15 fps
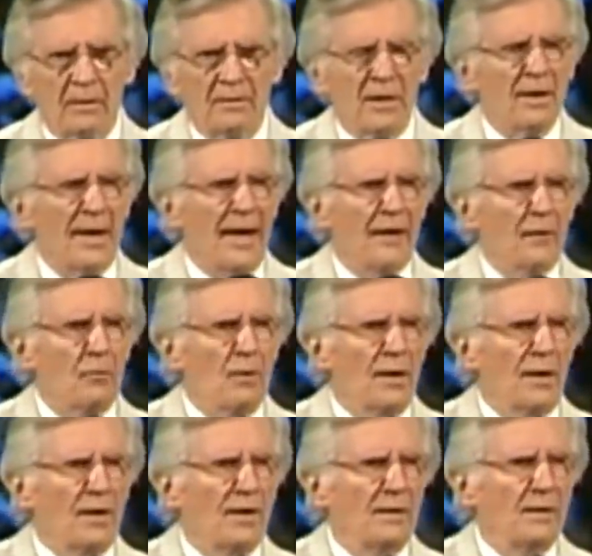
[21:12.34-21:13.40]
the latter
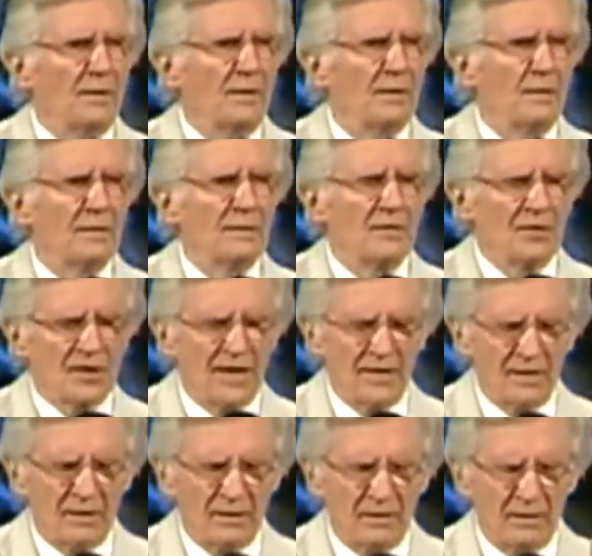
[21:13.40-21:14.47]
rain,
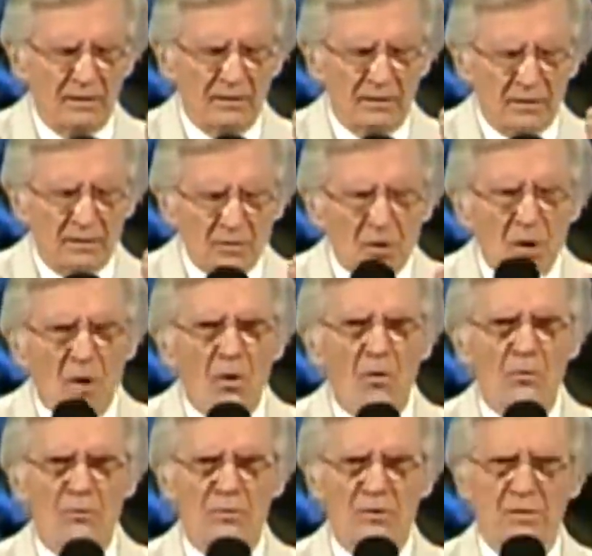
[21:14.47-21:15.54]
Satan
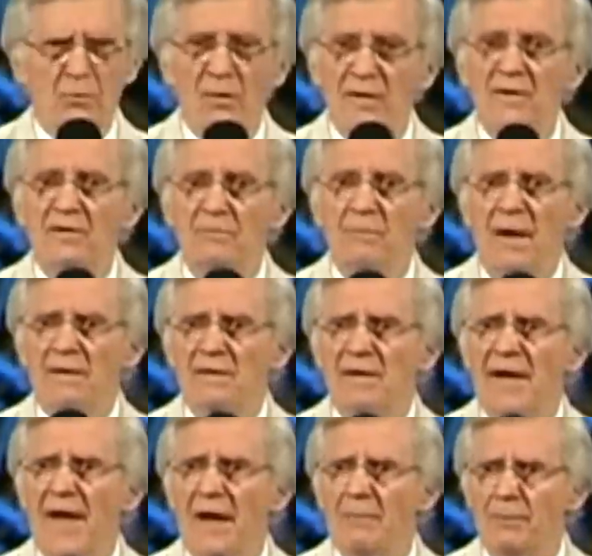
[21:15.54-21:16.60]
knows what is about
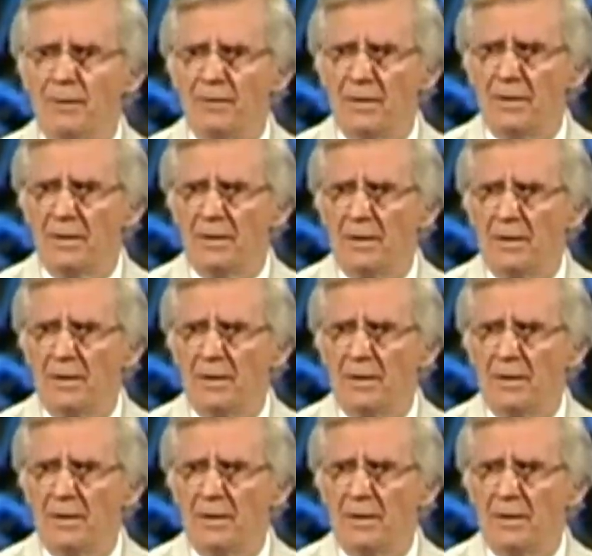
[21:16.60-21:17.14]
to happen.